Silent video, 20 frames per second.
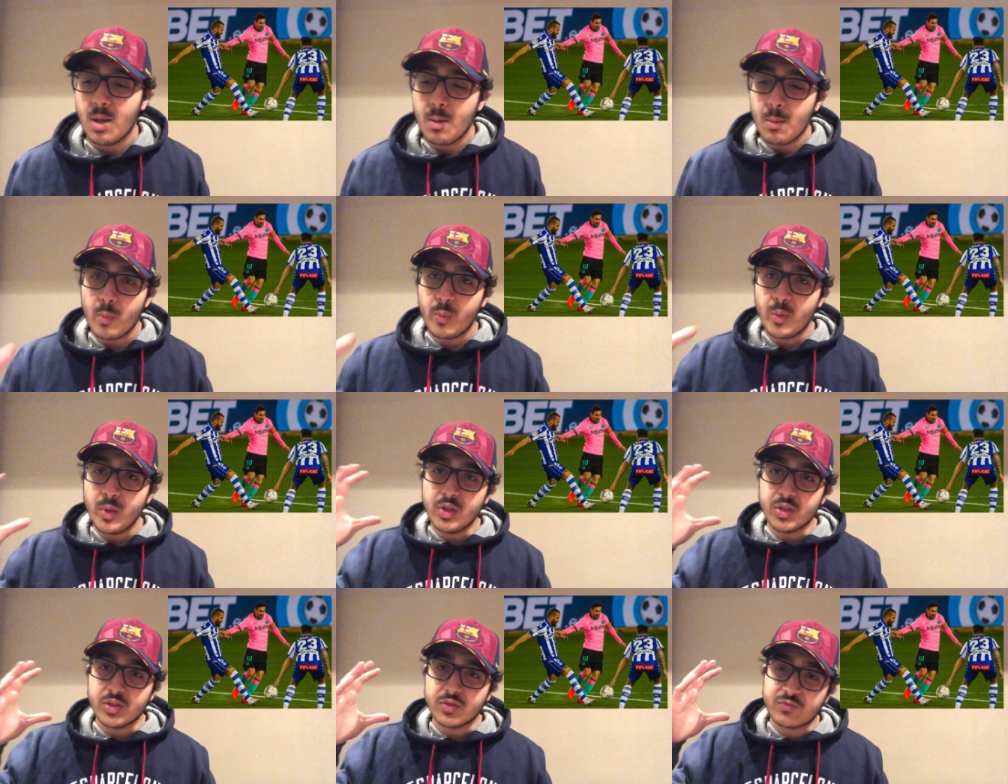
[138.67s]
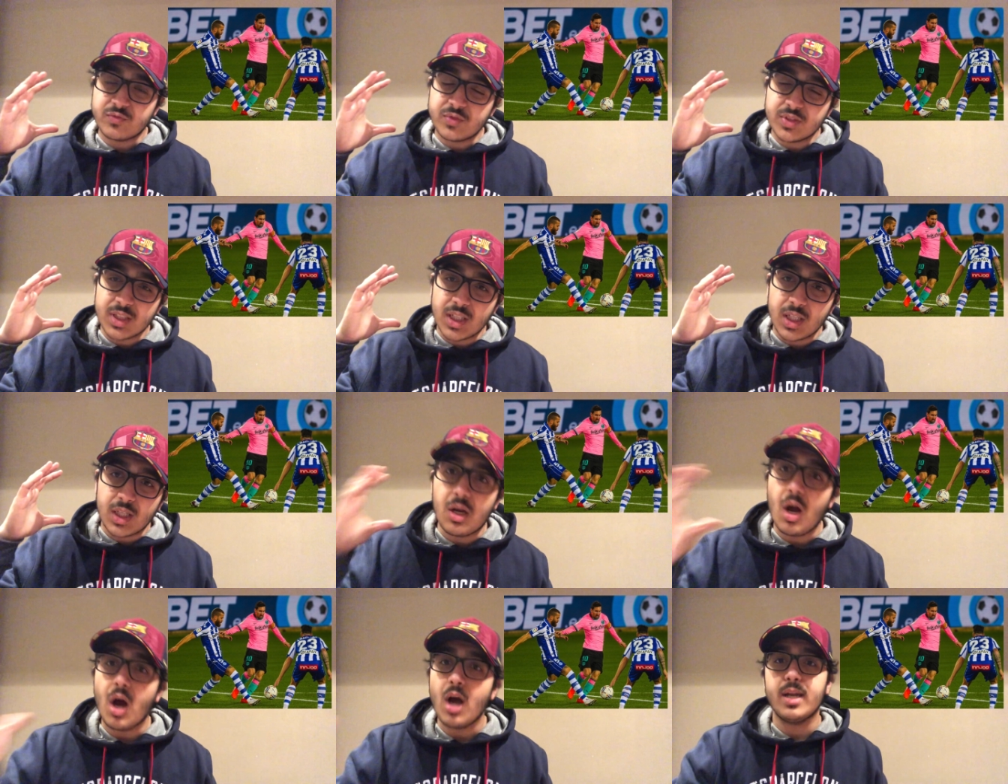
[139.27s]
When there's freaking
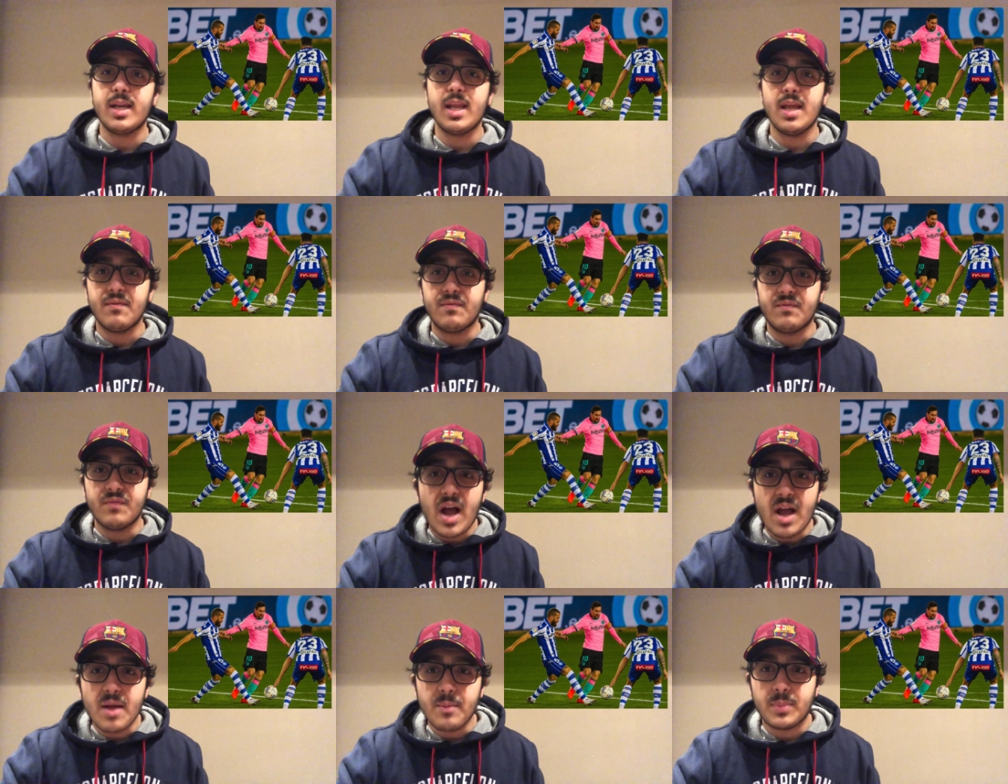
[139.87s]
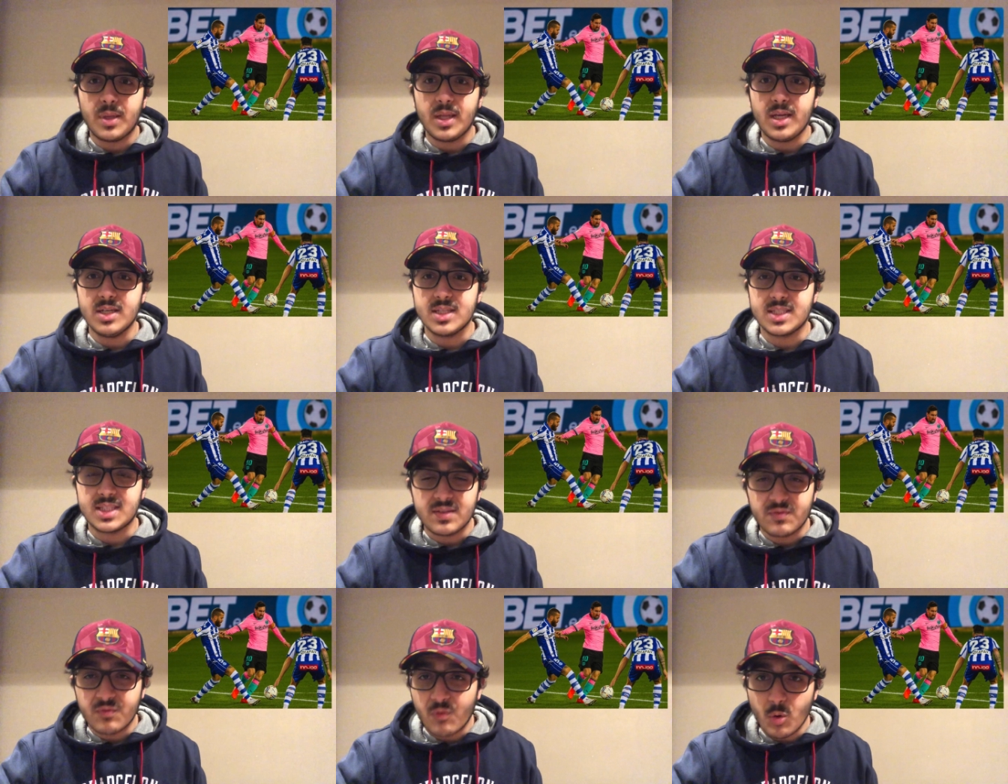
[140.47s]
goddamn 5
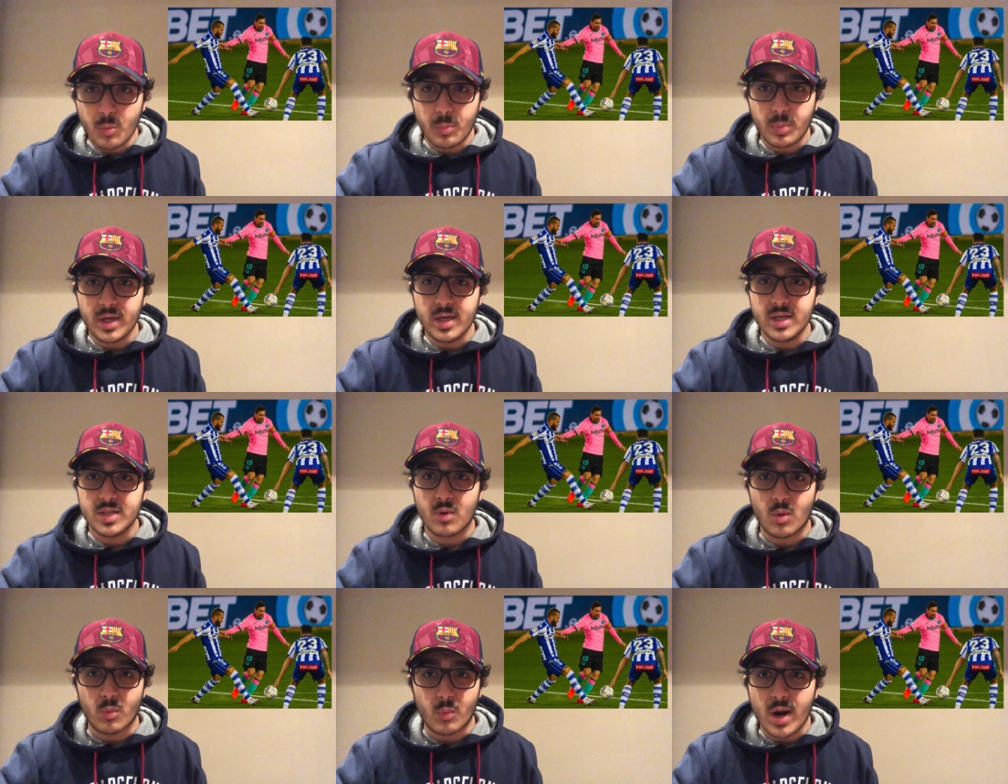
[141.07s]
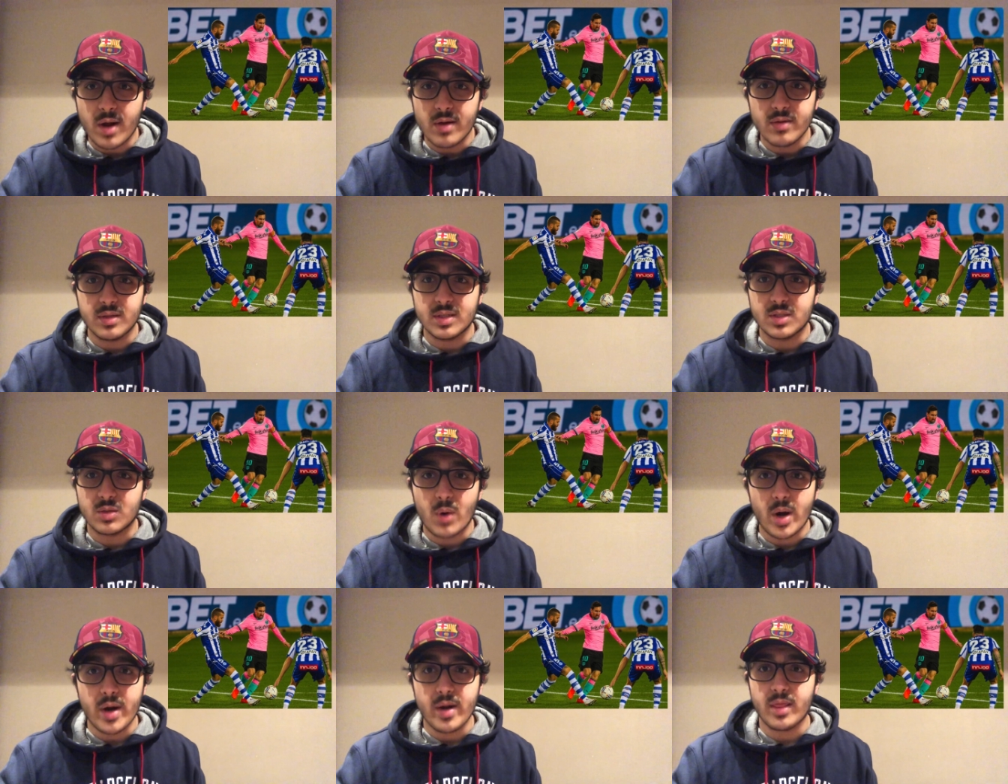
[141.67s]
players, 4 players
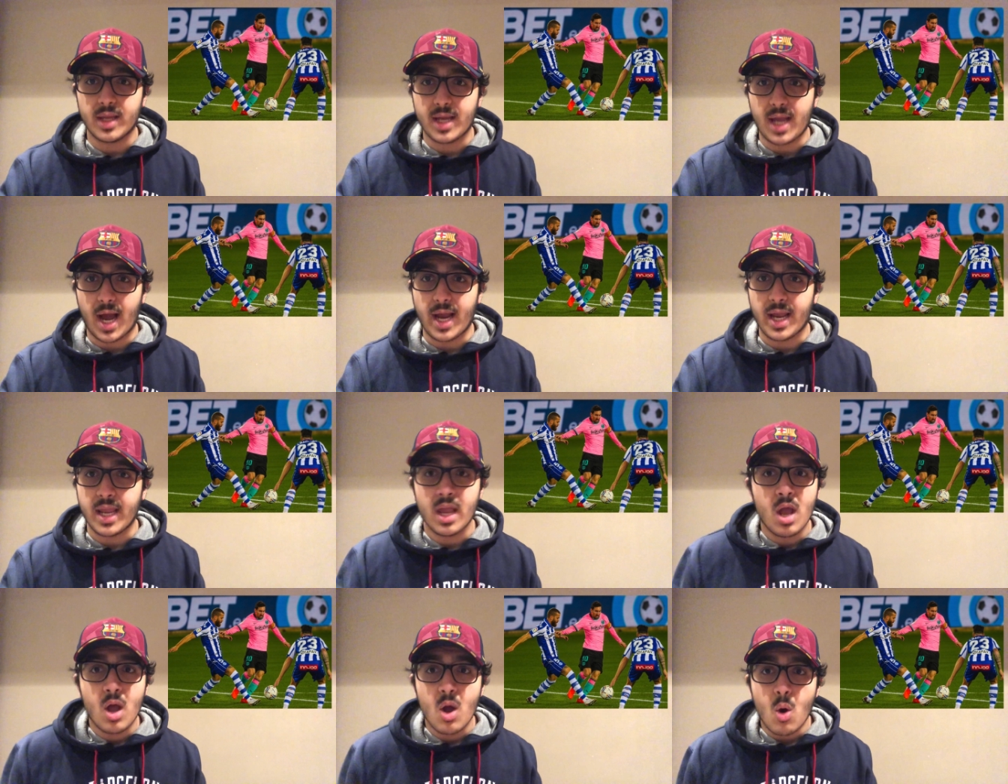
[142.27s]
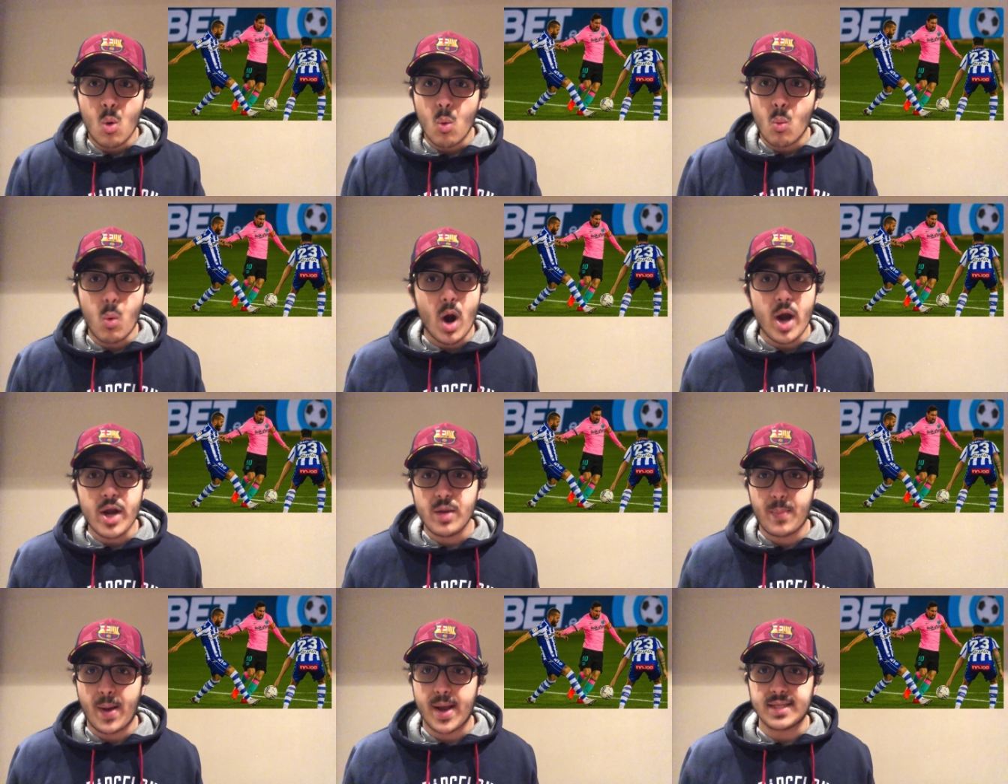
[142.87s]
surrounding the guy, why are
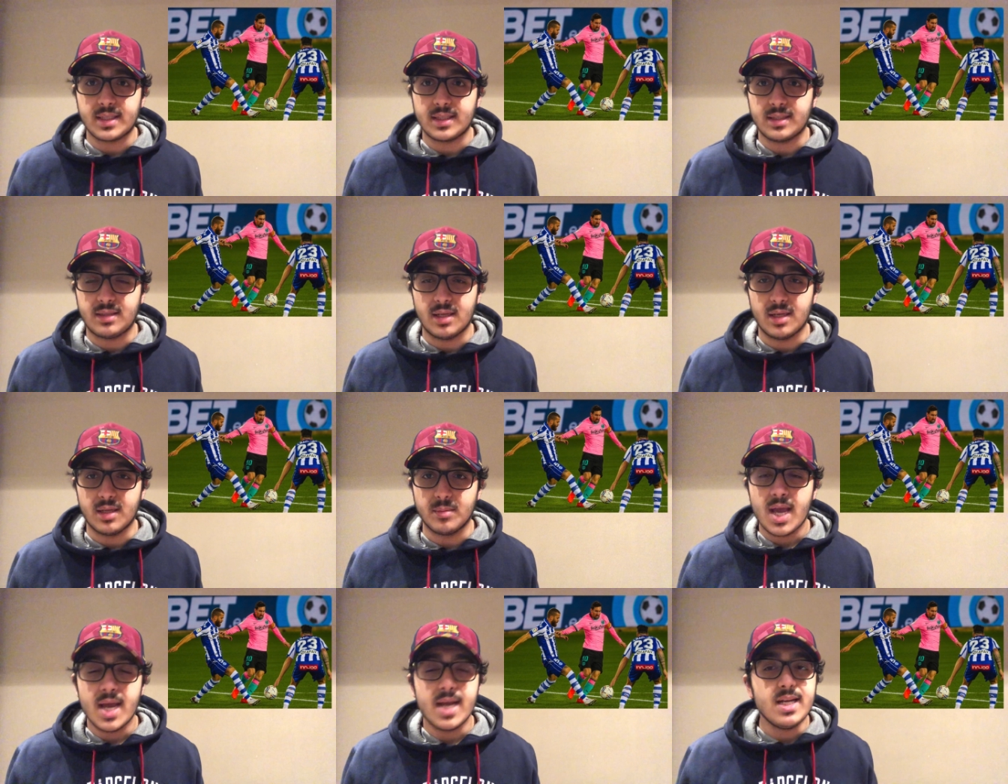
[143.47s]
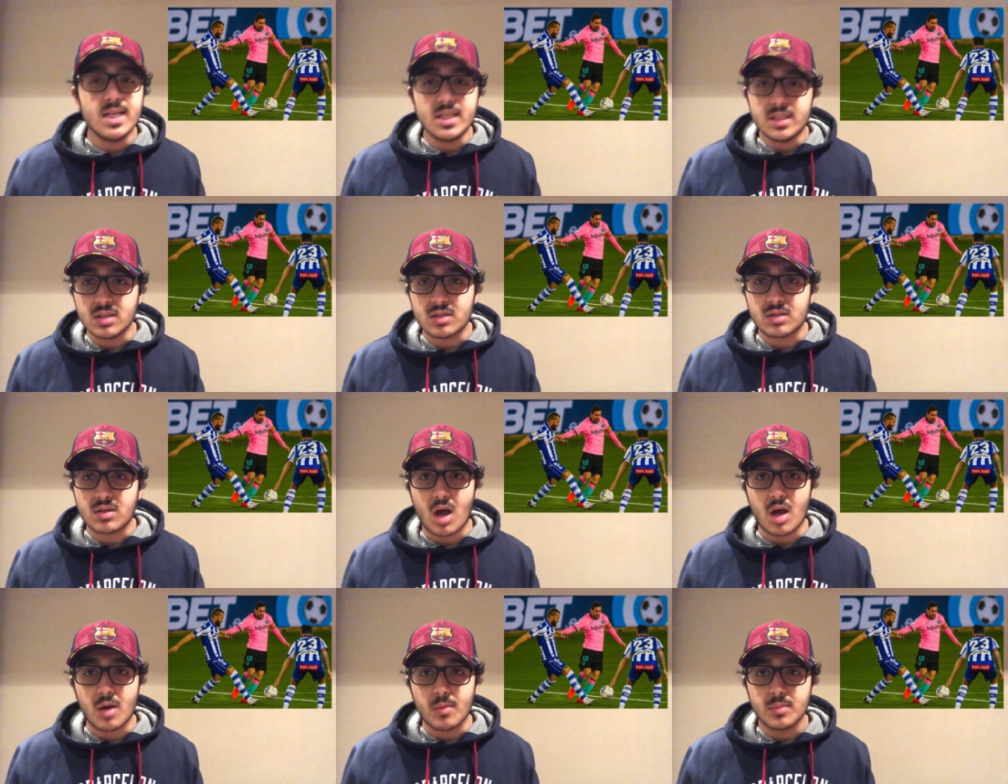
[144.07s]
you passing to him? It needs to
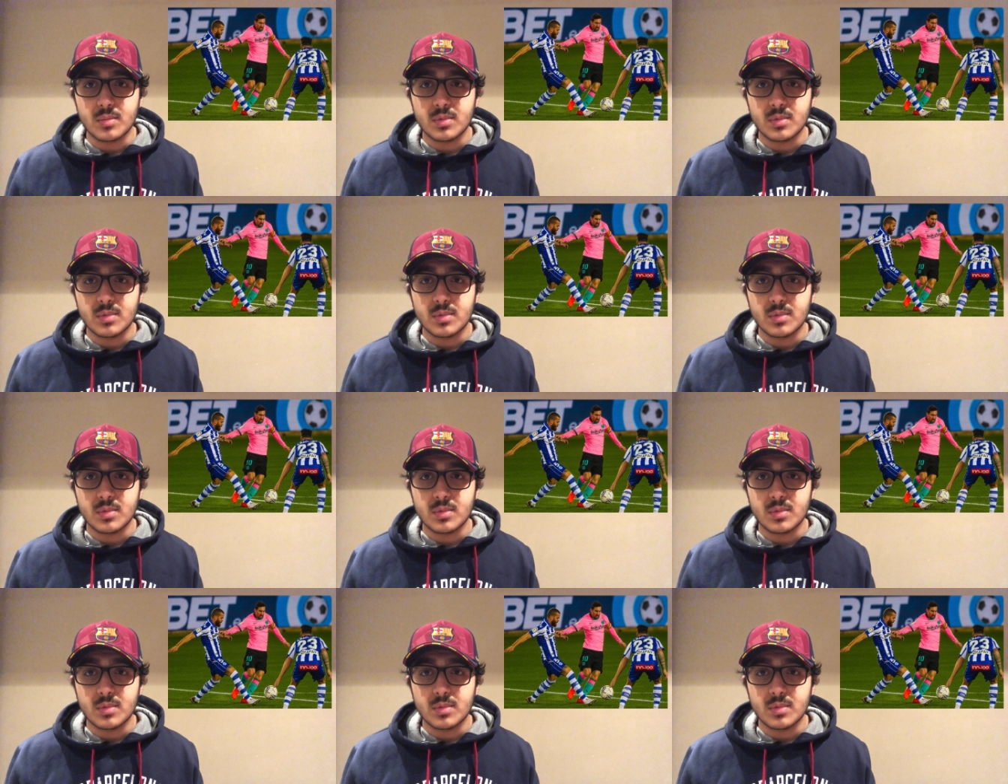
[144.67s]
stop.